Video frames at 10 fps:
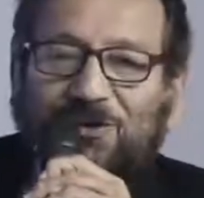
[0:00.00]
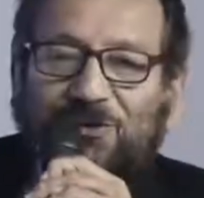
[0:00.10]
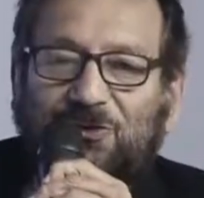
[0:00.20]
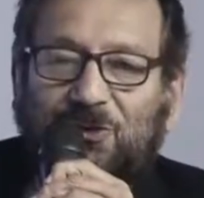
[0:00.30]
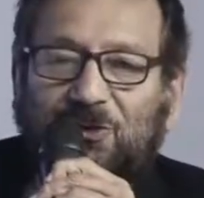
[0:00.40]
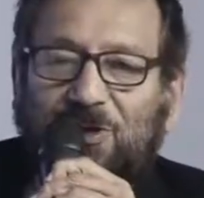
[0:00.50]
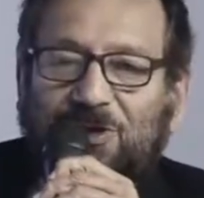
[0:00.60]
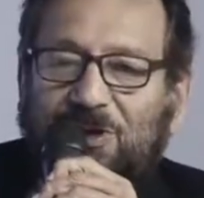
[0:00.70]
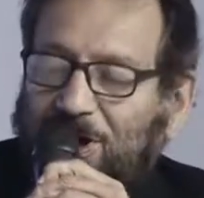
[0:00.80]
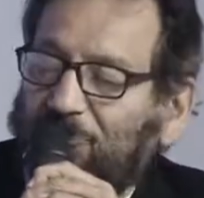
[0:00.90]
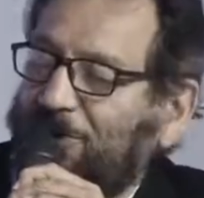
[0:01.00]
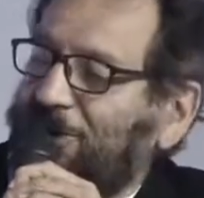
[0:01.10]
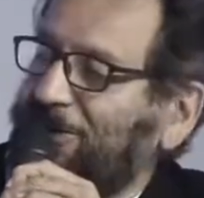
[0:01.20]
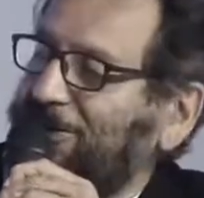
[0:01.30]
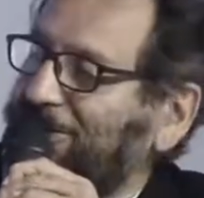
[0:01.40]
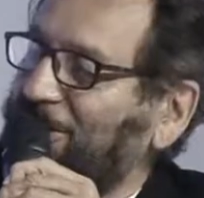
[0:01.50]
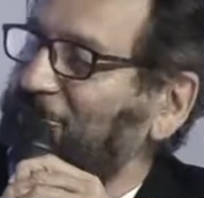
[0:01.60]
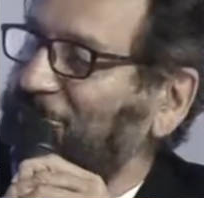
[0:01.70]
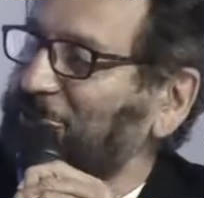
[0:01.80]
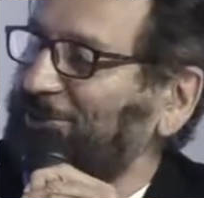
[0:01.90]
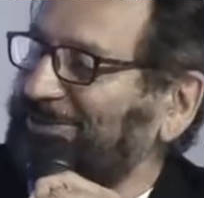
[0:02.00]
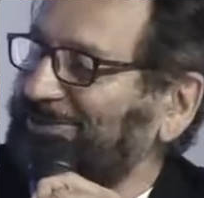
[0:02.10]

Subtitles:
So I'm very comfortable.